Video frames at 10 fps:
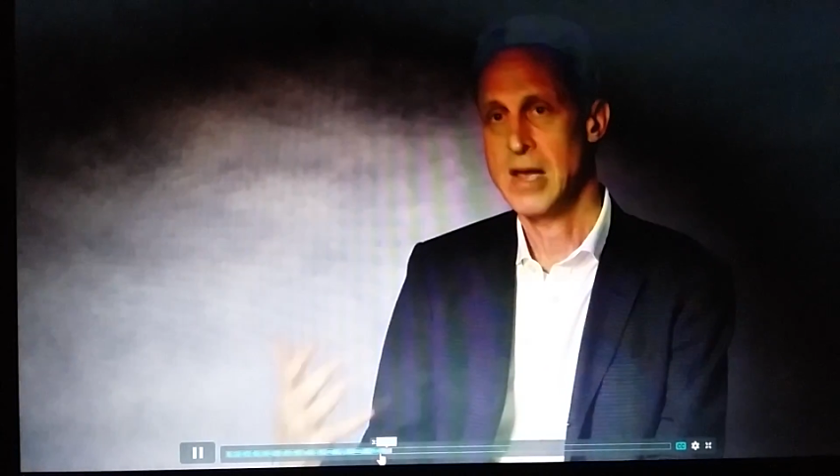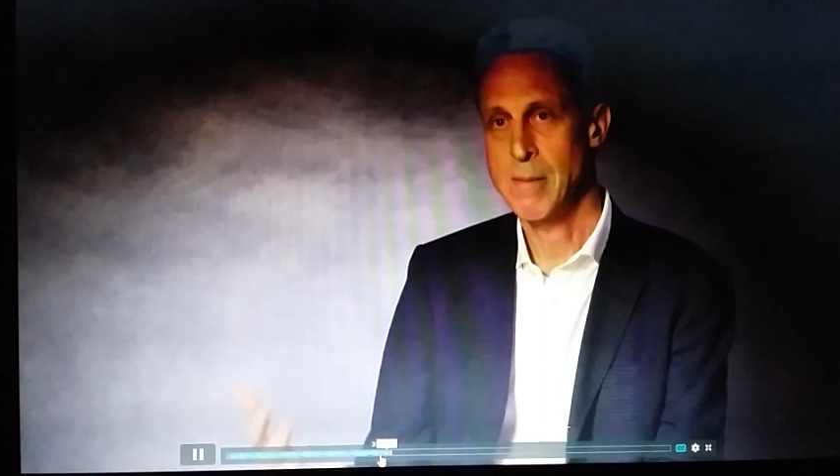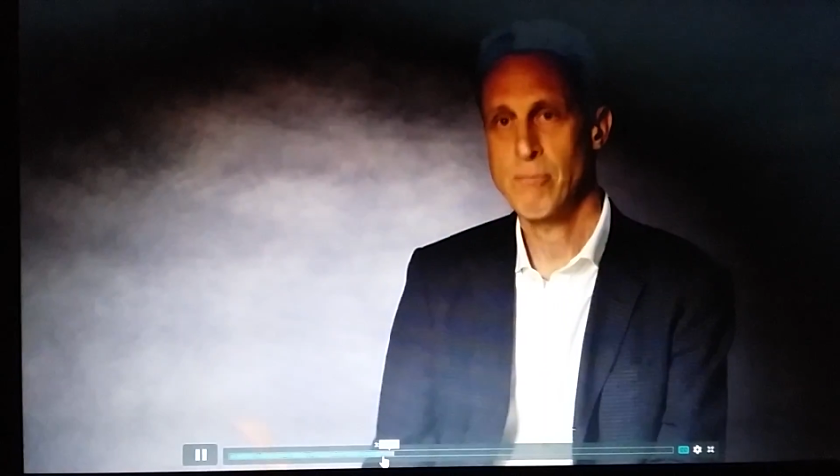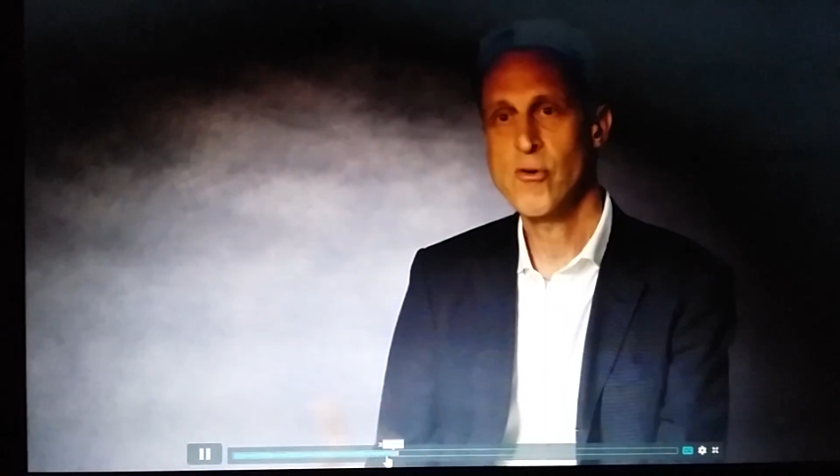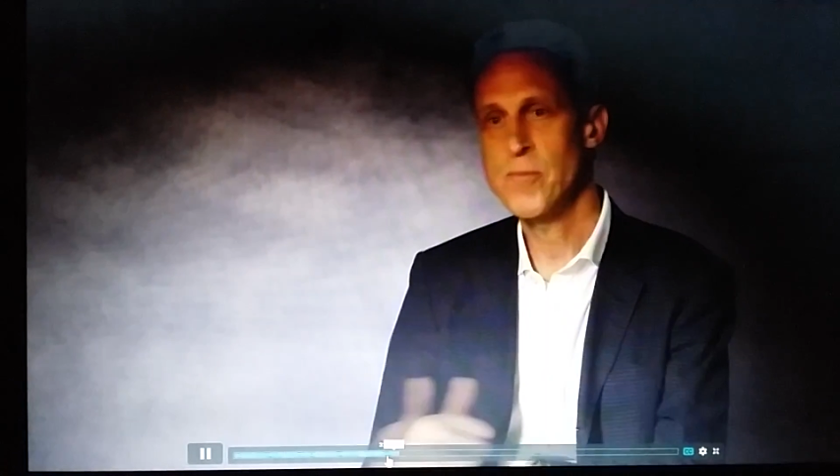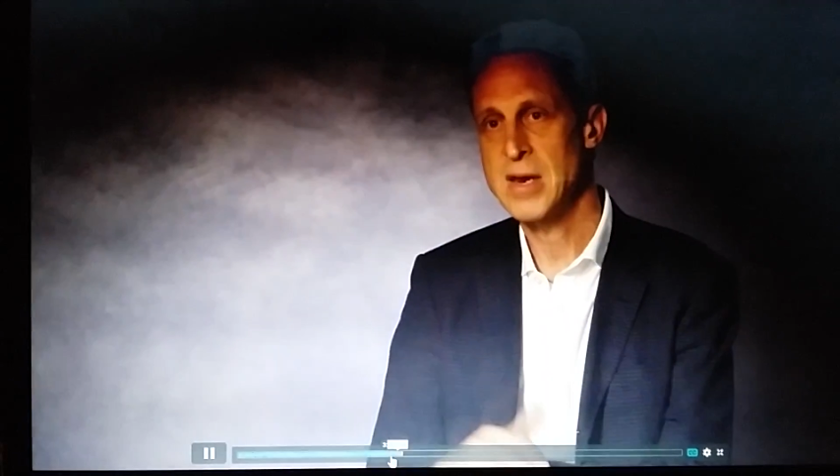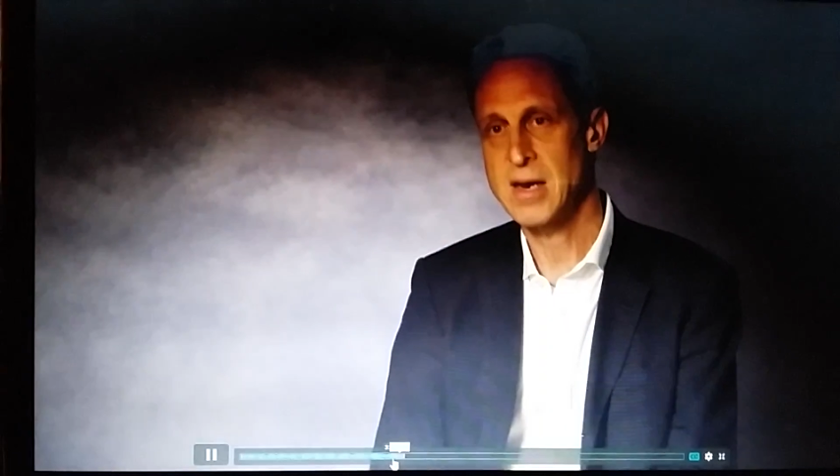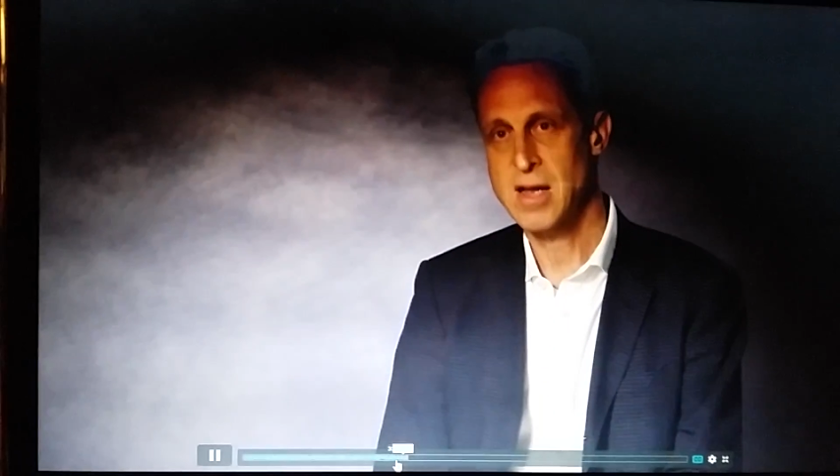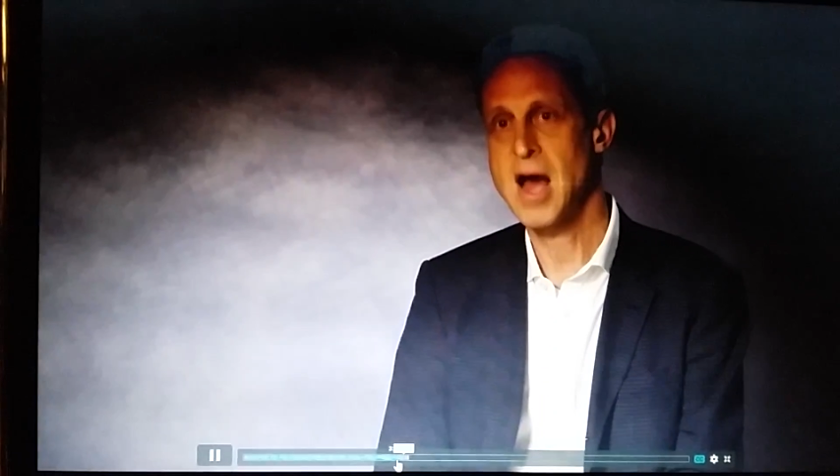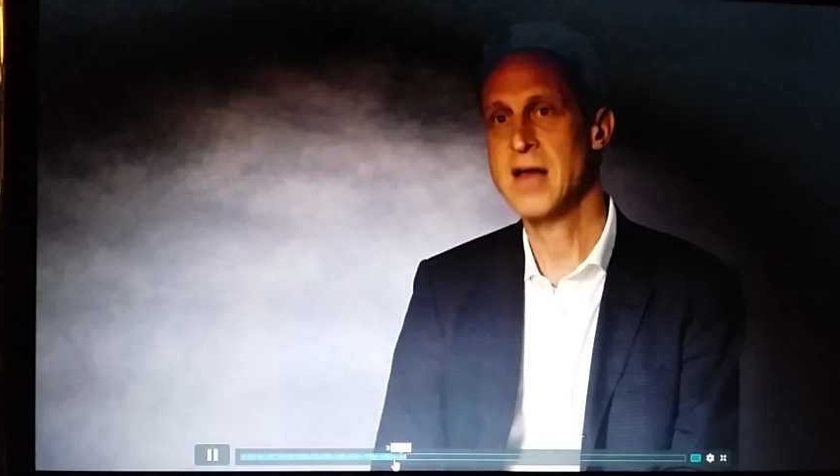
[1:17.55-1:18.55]
improvement
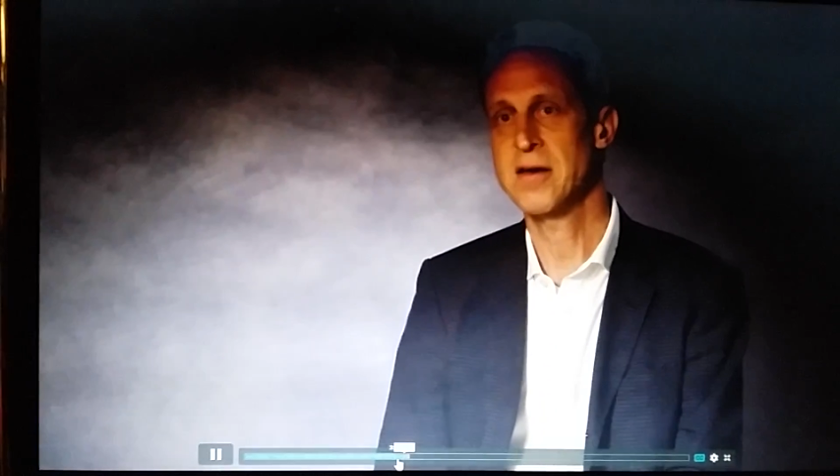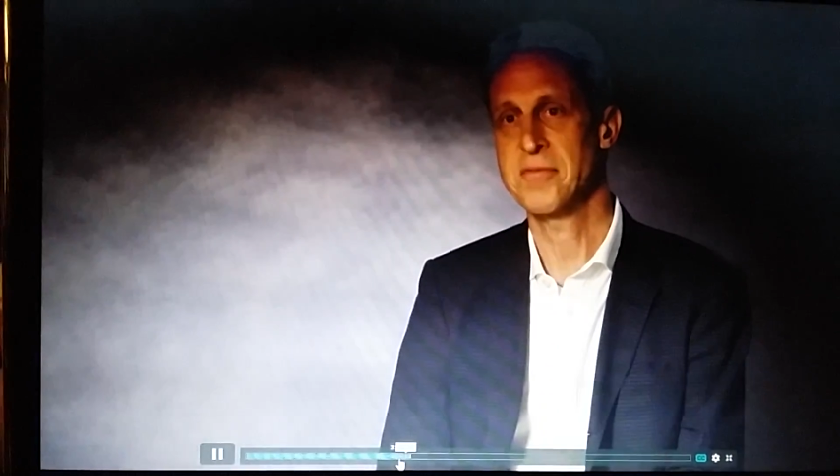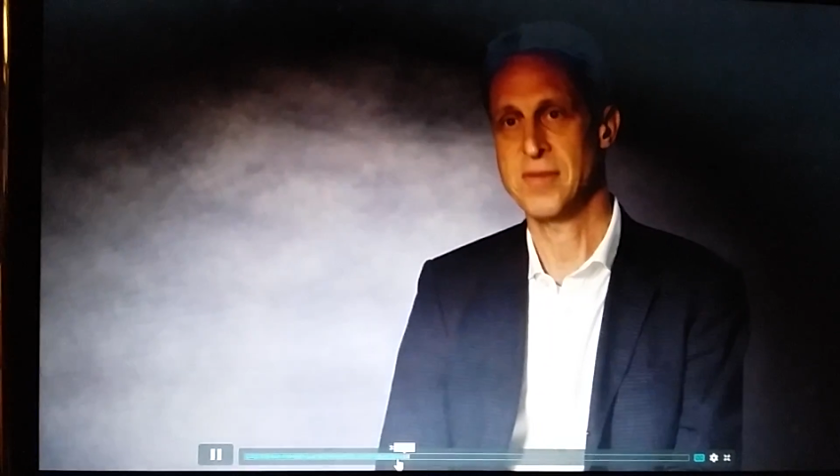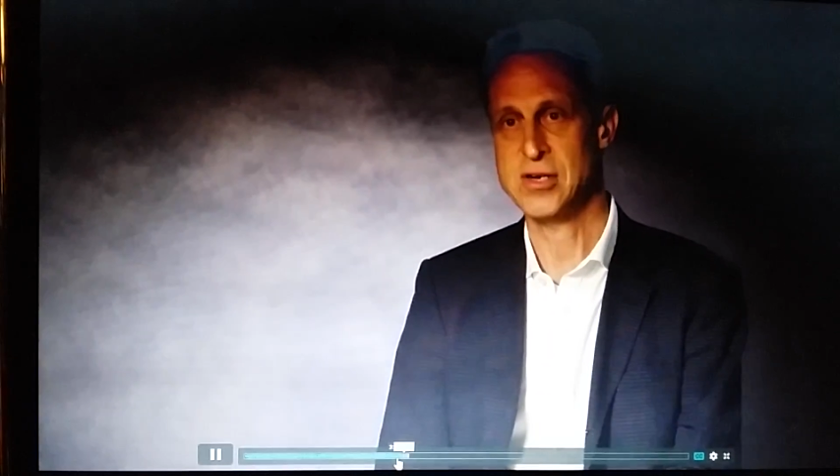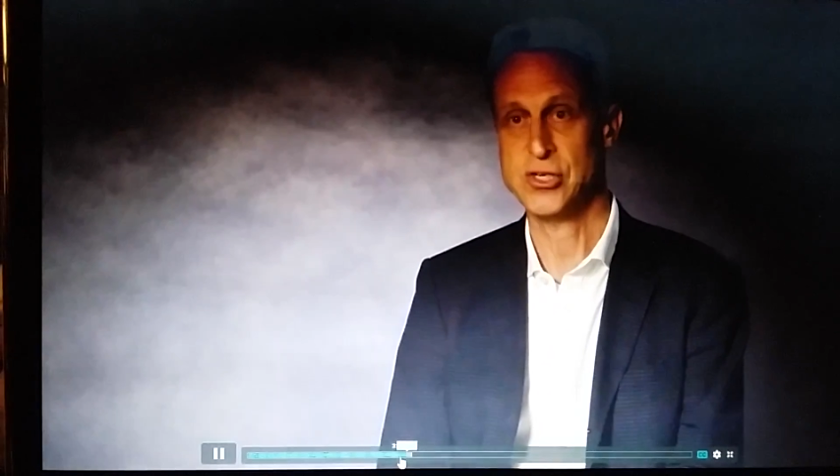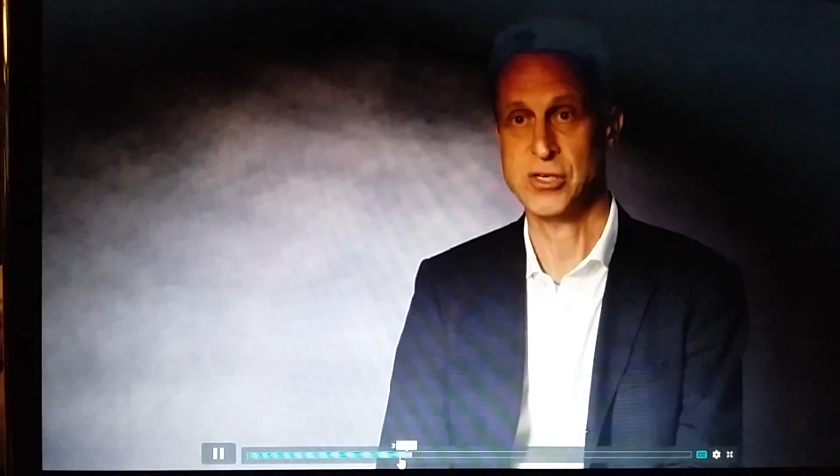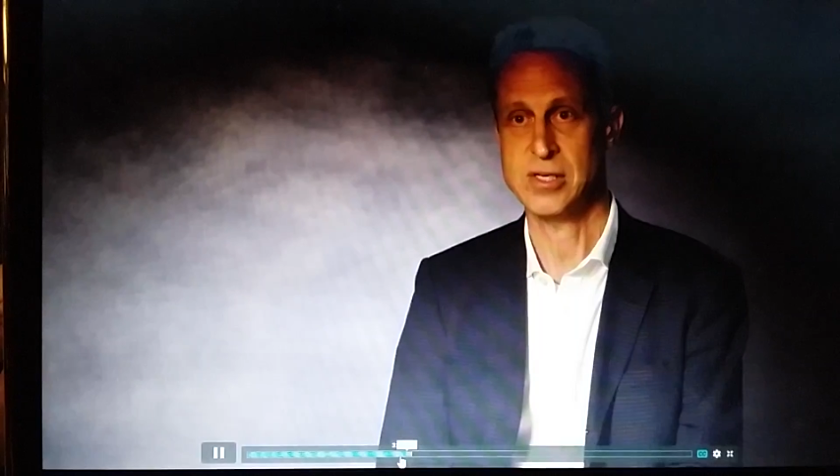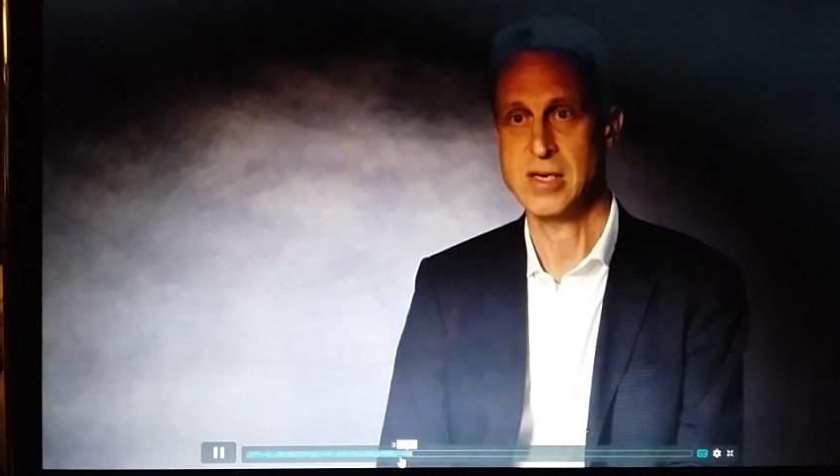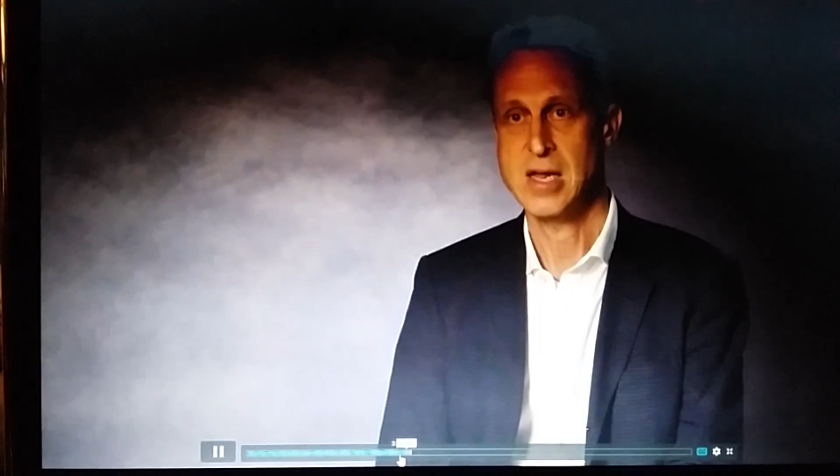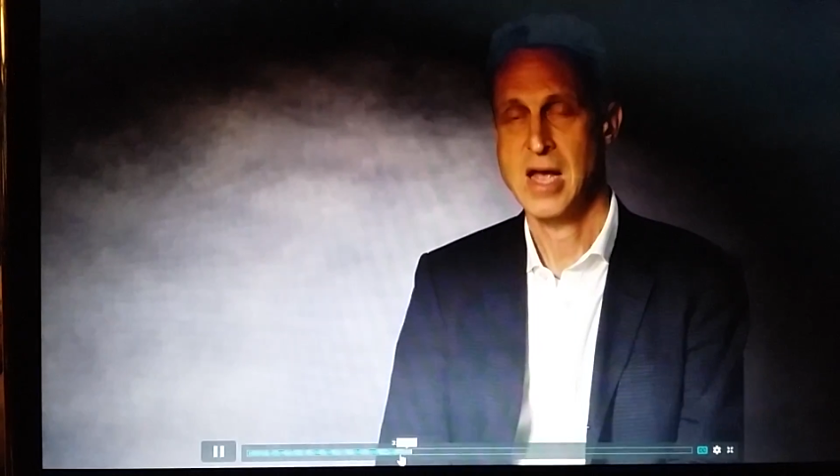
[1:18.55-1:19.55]
in cognitive
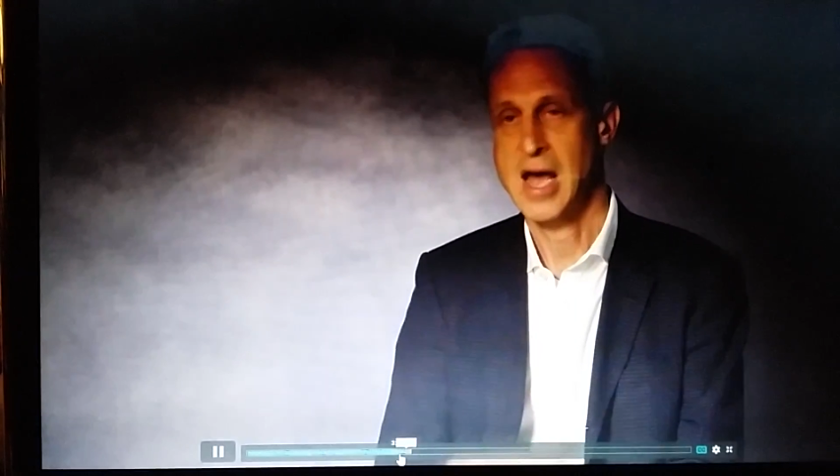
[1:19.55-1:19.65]
function